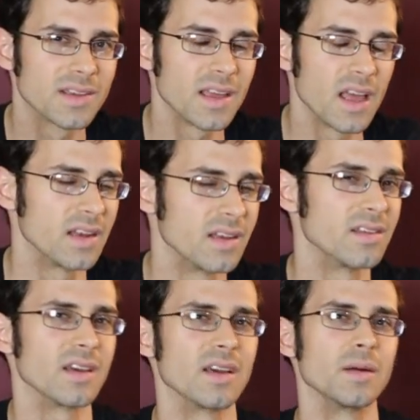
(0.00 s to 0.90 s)
And
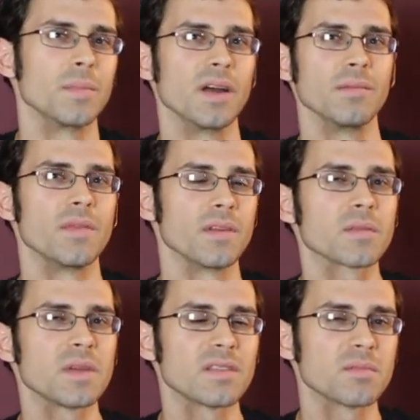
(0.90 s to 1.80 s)
but there's
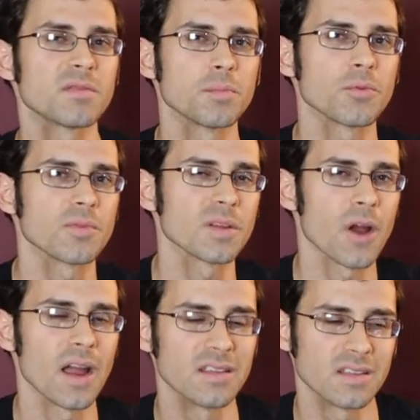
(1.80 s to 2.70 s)
going to be some
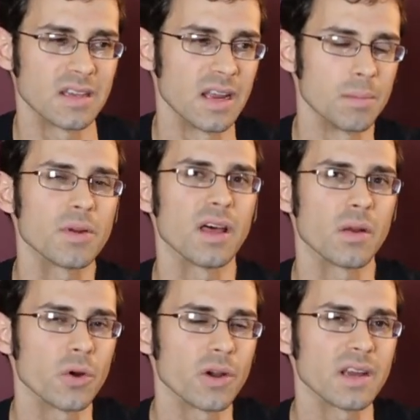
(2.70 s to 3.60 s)
surprises in it. Put a lot
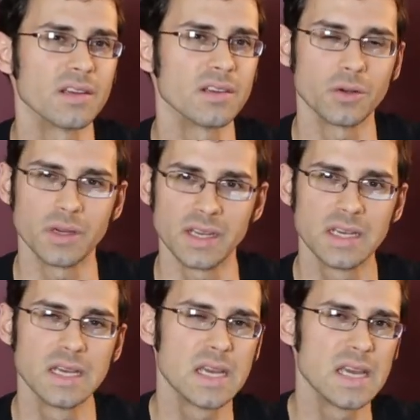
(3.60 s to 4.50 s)
of work into it.
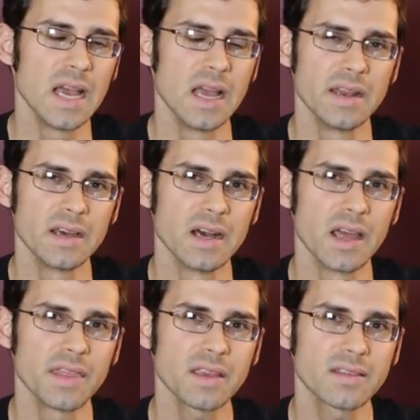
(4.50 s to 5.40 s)
And I
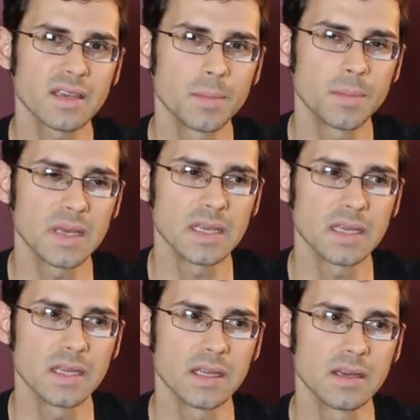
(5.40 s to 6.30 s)
think it's going to
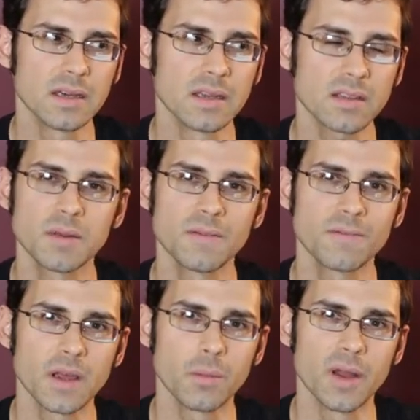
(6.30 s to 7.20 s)
be a
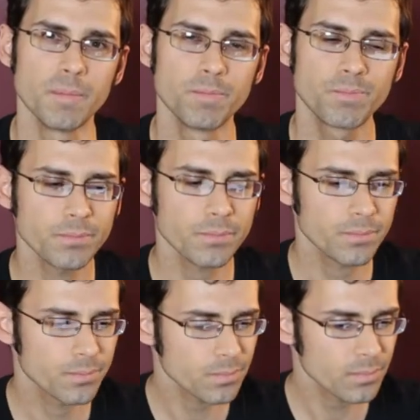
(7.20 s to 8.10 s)
fun one.
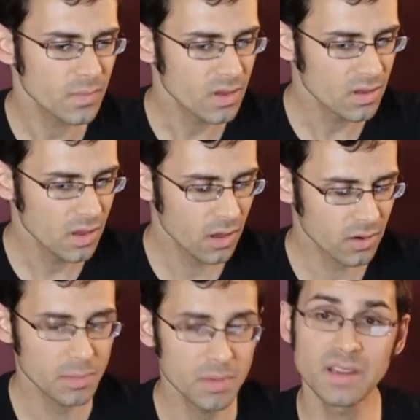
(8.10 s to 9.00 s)

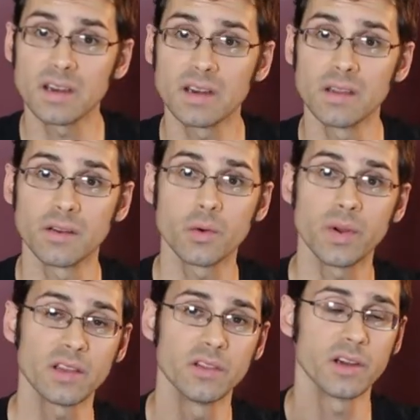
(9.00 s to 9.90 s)
Okay, I'm going to take another
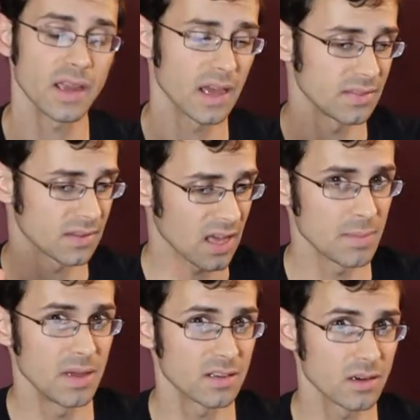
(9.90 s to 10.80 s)
quick look at the
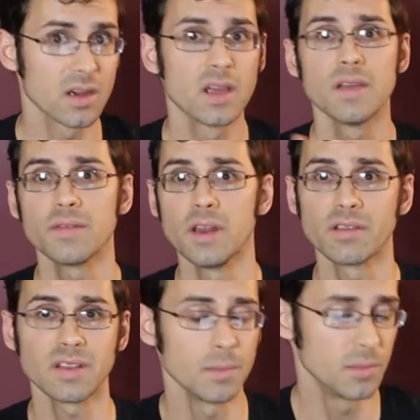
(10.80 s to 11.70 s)
comments here. If you
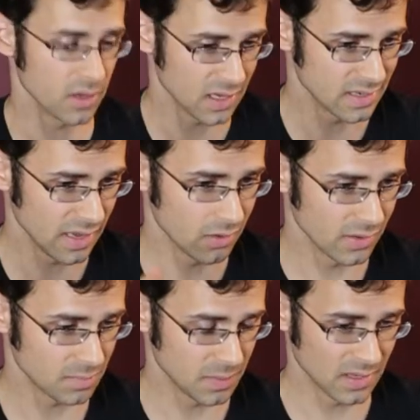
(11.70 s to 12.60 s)
notice that I'm looking down,
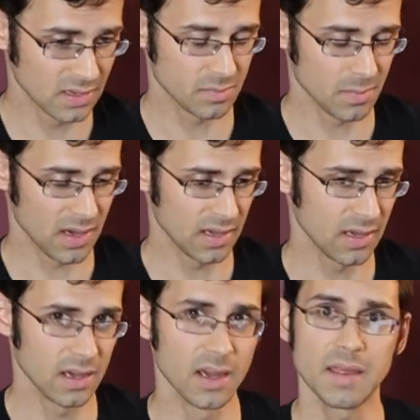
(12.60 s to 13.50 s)
that's because
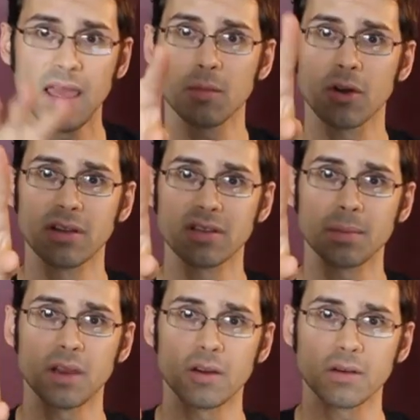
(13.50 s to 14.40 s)
my camera is
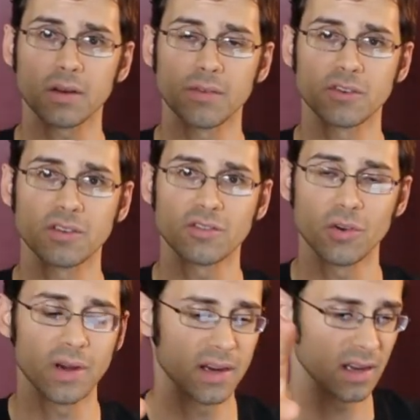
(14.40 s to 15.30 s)
up here. If you're just
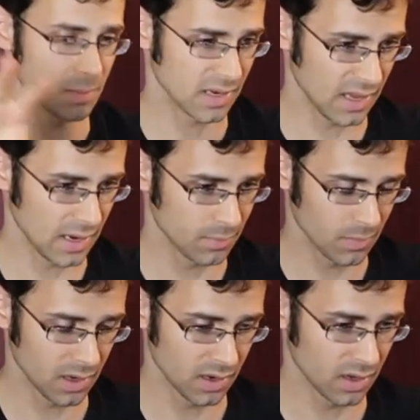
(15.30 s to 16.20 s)
joining, my
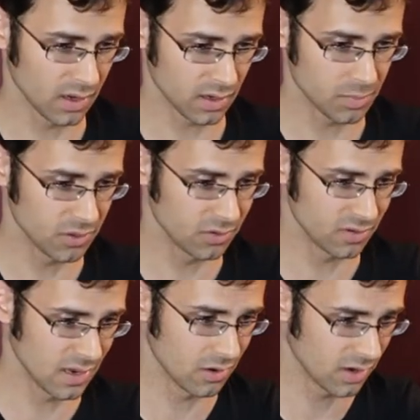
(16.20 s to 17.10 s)
computer's
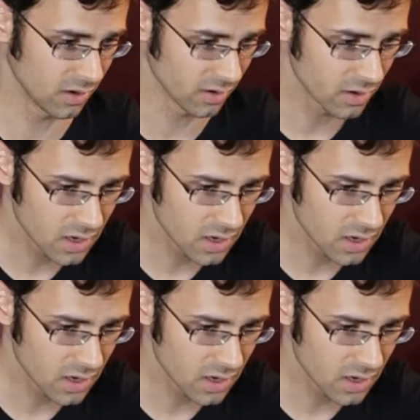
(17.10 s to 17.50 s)
down here.